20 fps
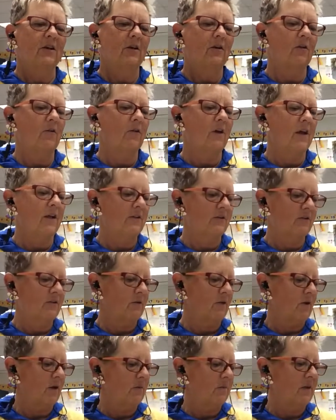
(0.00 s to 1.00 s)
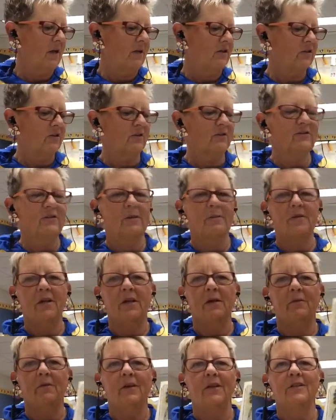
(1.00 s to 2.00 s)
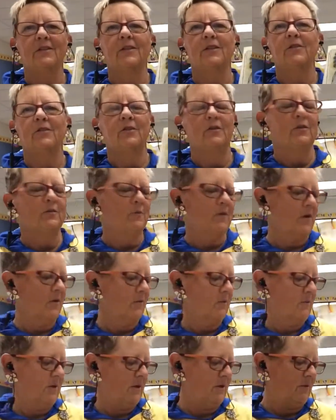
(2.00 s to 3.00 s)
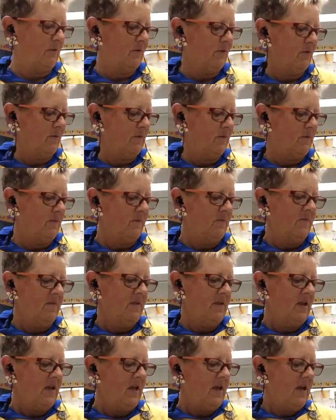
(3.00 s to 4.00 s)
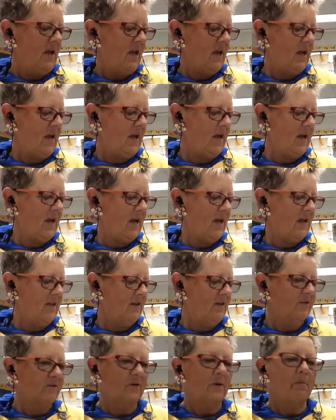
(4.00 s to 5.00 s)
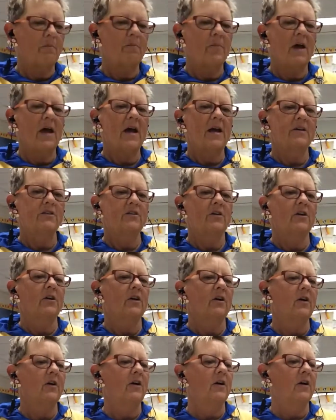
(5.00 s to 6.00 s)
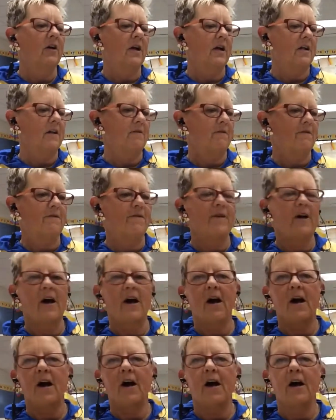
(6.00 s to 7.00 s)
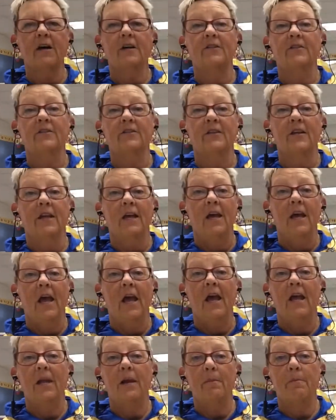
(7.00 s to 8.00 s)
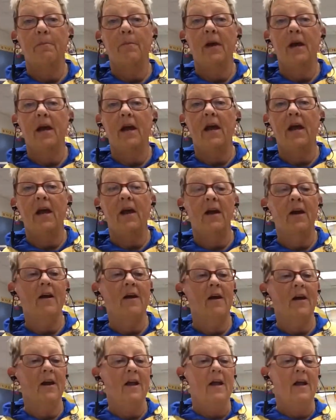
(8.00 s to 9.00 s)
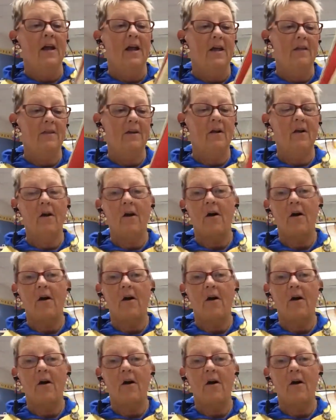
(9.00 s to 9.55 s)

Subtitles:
a great story. Make sure somebody reads it to you all the way through. And there's a badger and a fox and a bear, and they're